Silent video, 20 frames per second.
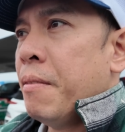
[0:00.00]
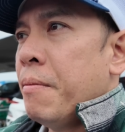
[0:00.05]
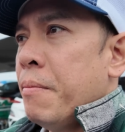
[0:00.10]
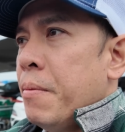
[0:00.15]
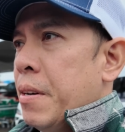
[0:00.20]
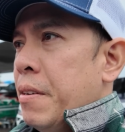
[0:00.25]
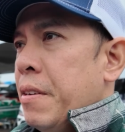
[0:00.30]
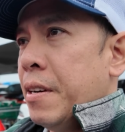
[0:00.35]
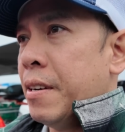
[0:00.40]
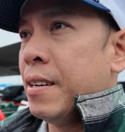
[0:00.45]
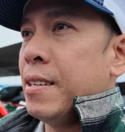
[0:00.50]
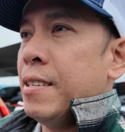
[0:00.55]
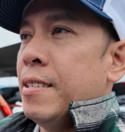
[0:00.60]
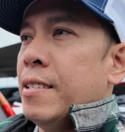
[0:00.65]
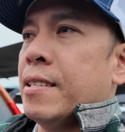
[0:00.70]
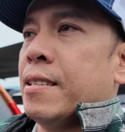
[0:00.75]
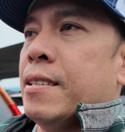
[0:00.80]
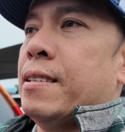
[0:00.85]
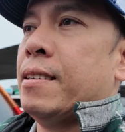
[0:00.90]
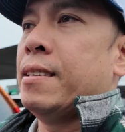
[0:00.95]
Very
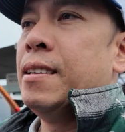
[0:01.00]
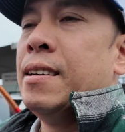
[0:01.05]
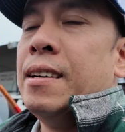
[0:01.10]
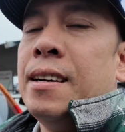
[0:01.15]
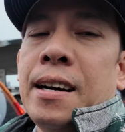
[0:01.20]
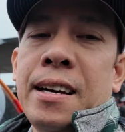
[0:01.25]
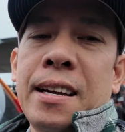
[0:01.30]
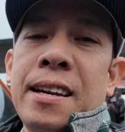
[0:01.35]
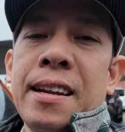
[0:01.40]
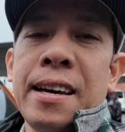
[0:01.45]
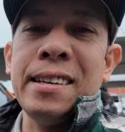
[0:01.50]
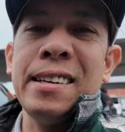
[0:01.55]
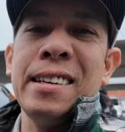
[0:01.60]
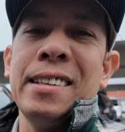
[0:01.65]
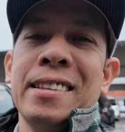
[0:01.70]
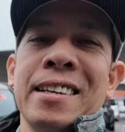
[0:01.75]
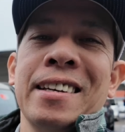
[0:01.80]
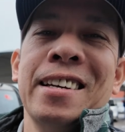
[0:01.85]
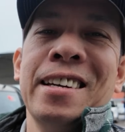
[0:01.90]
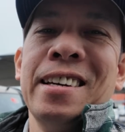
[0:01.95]
nice. I like it.
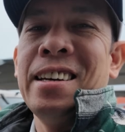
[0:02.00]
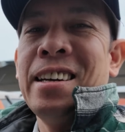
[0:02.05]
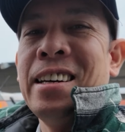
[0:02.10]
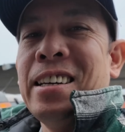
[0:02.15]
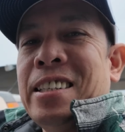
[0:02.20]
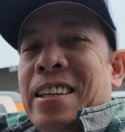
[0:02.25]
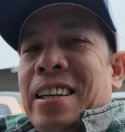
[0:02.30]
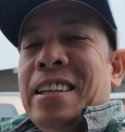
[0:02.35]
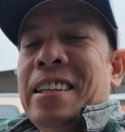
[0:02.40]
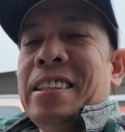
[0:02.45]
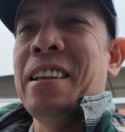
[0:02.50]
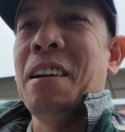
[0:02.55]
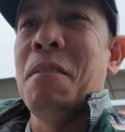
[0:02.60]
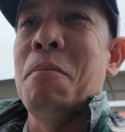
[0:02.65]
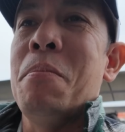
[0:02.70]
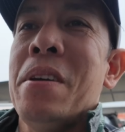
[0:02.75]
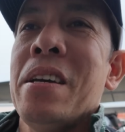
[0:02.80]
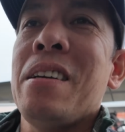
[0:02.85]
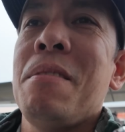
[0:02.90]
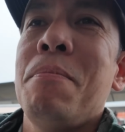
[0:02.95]
It's a little
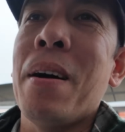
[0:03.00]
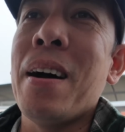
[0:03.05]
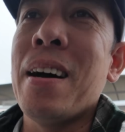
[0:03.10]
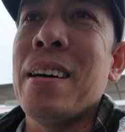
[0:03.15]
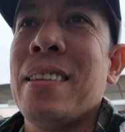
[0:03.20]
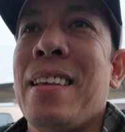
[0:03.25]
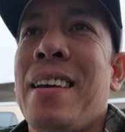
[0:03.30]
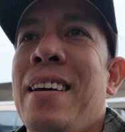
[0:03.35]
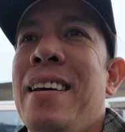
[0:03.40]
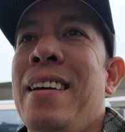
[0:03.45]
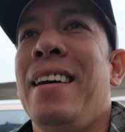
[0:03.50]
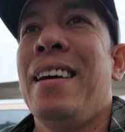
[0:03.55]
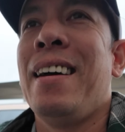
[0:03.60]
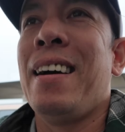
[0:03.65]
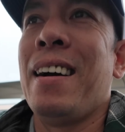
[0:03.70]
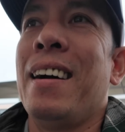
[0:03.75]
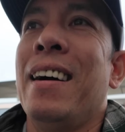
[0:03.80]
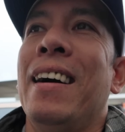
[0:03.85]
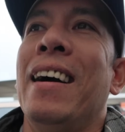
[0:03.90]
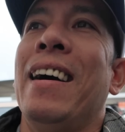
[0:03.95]
big, but
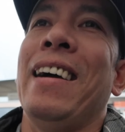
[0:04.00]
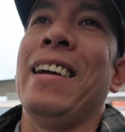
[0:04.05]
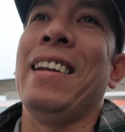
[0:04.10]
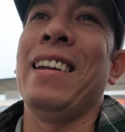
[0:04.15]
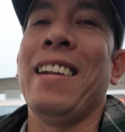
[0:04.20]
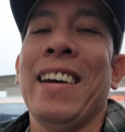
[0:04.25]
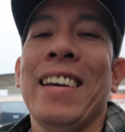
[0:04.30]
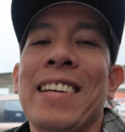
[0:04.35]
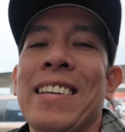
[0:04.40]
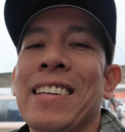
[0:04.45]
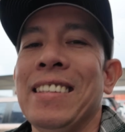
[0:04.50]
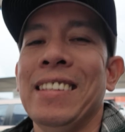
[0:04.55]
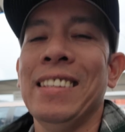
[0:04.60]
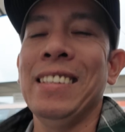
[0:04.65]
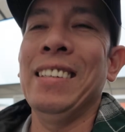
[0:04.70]
I like it.